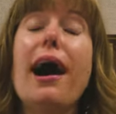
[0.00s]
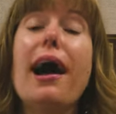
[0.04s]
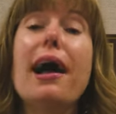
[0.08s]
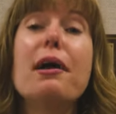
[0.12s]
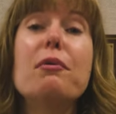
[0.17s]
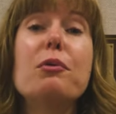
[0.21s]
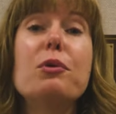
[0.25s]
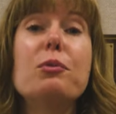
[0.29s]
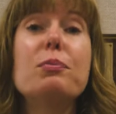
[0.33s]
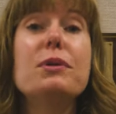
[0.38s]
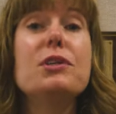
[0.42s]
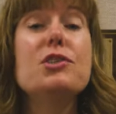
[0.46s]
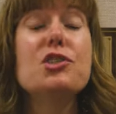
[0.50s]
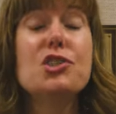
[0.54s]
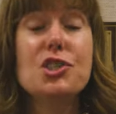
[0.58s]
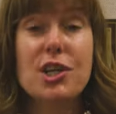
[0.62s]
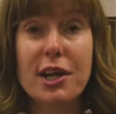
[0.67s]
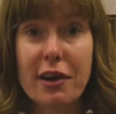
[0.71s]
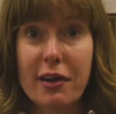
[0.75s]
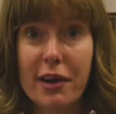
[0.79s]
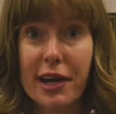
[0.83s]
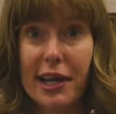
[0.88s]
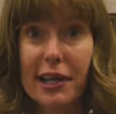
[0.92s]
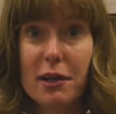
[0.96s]
I will be
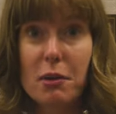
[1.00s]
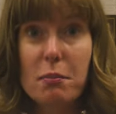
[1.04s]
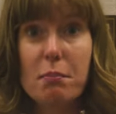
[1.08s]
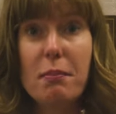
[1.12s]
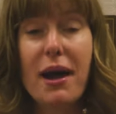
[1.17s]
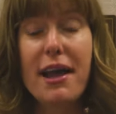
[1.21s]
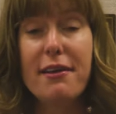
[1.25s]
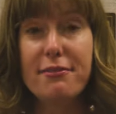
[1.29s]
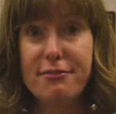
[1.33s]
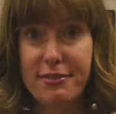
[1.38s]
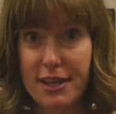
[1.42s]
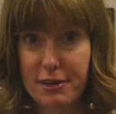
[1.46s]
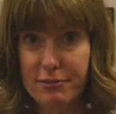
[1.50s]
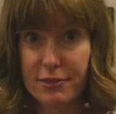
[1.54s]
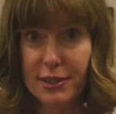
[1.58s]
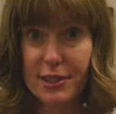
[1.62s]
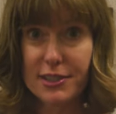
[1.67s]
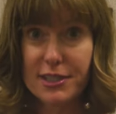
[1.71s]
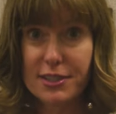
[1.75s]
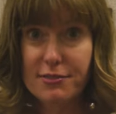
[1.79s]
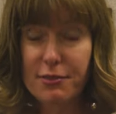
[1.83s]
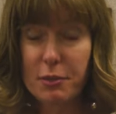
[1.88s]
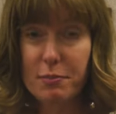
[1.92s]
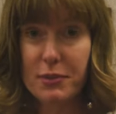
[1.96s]
sharing my
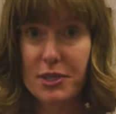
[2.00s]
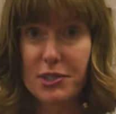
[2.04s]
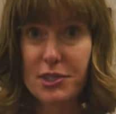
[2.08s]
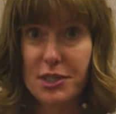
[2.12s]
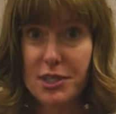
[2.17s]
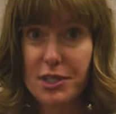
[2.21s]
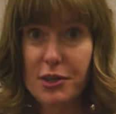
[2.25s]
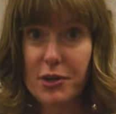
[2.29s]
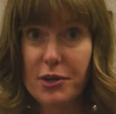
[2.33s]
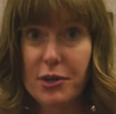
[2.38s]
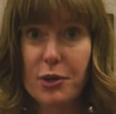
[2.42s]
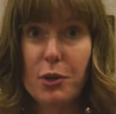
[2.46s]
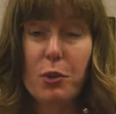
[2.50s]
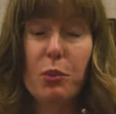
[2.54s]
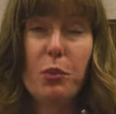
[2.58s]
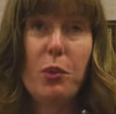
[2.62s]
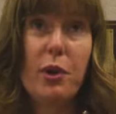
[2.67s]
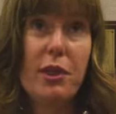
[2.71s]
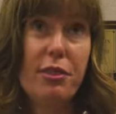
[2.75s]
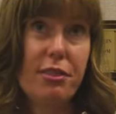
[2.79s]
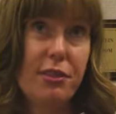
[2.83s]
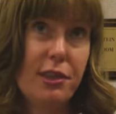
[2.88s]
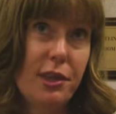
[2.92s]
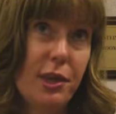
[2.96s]
favorites from this year
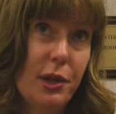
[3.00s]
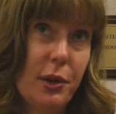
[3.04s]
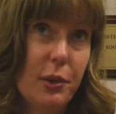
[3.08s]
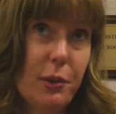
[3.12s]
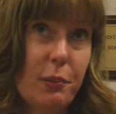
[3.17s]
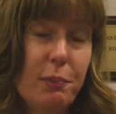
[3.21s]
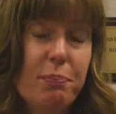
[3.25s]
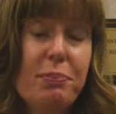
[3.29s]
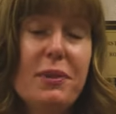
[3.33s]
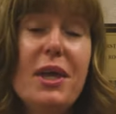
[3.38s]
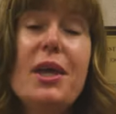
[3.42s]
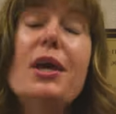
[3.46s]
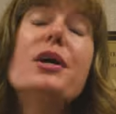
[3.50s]
with you.